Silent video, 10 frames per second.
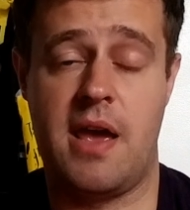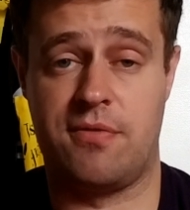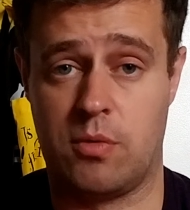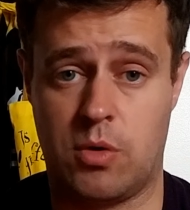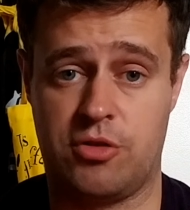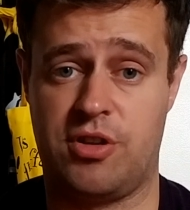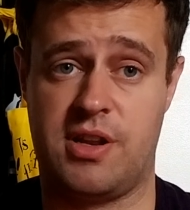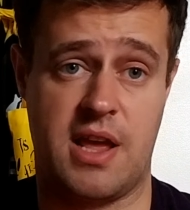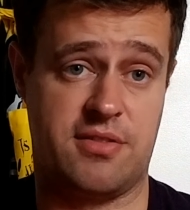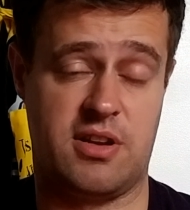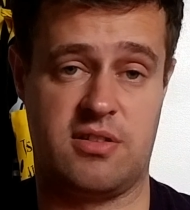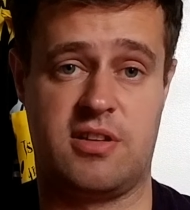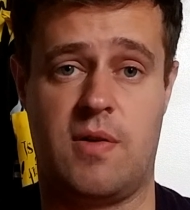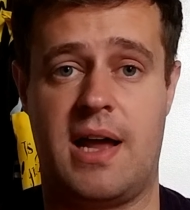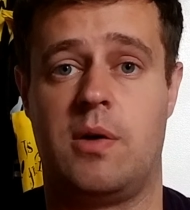if you're watching this and it's
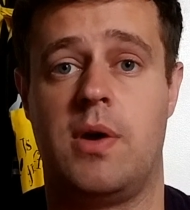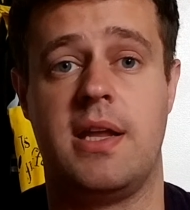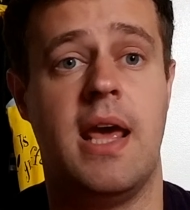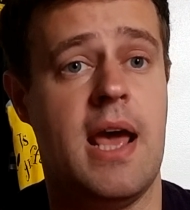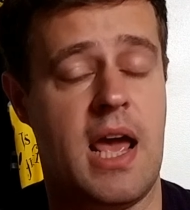still Halloween.